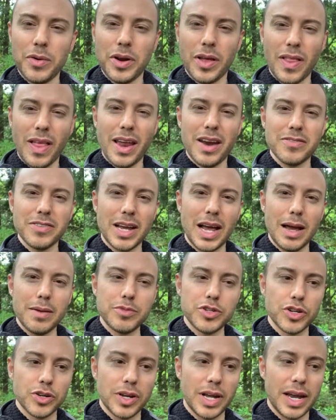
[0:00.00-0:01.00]
a lot of times
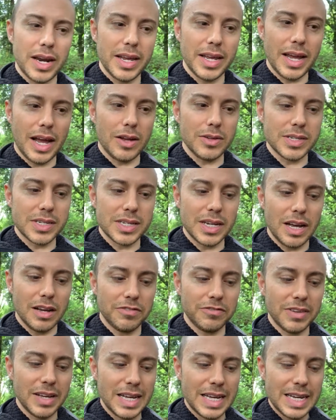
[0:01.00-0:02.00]
you're cutting out stuff
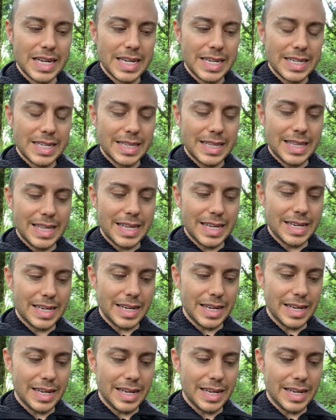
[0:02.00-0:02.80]
that,